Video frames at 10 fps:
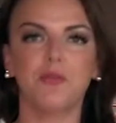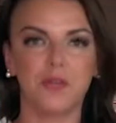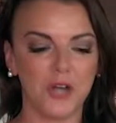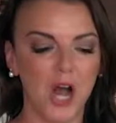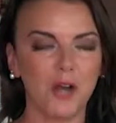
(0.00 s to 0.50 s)
if
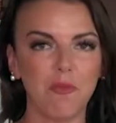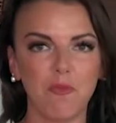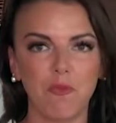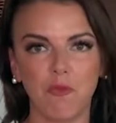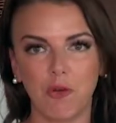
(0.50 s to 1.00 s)
you're not
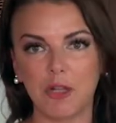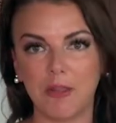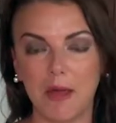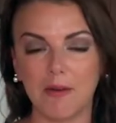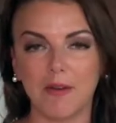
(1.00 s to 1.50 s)
really
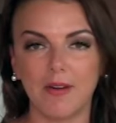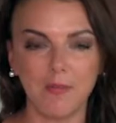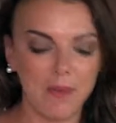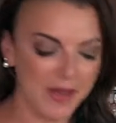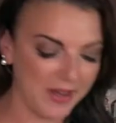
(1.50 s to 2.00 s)
that good
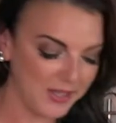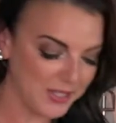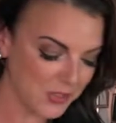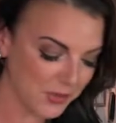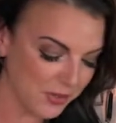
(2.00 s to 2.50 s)
at
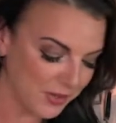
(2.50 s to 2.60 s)
pastry